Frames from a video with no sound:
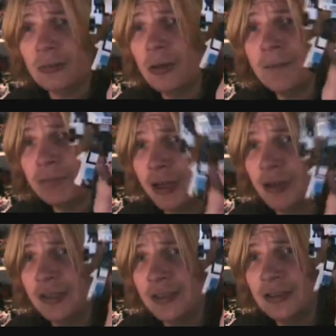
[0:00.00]
quite
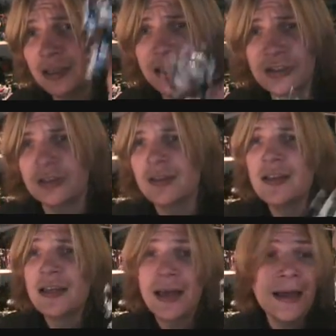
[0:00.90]
proud in the collection.
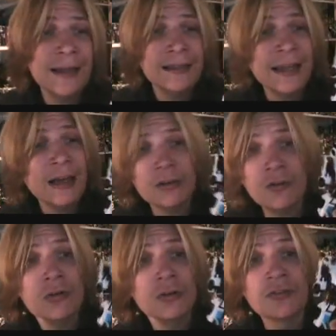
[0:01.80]
And out
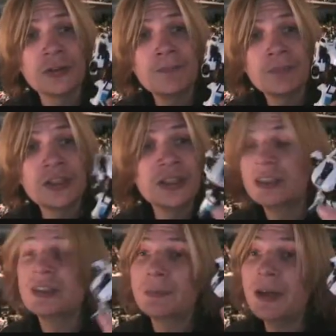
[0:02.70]
of all of them,
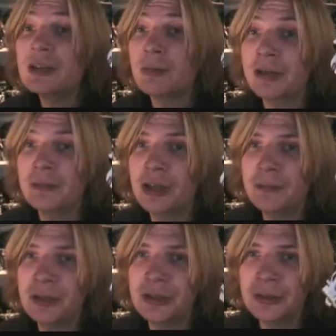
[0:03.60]
this is the best one in
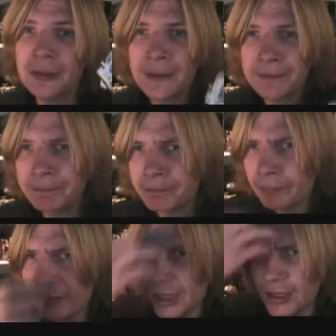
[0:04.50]
my opinion.
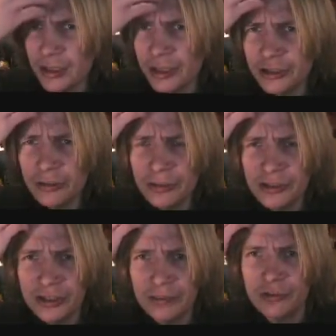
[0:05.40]
Do you want to see